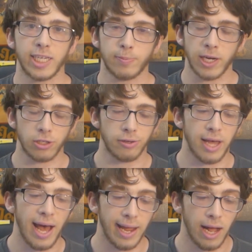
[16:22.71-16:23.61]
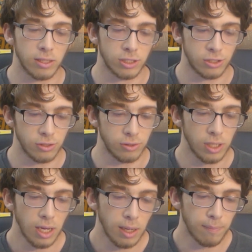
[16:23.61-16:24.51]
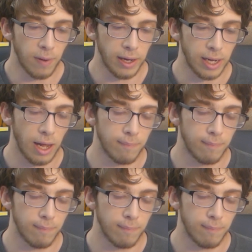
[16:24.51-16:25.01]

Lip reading: especially with the high altitude. But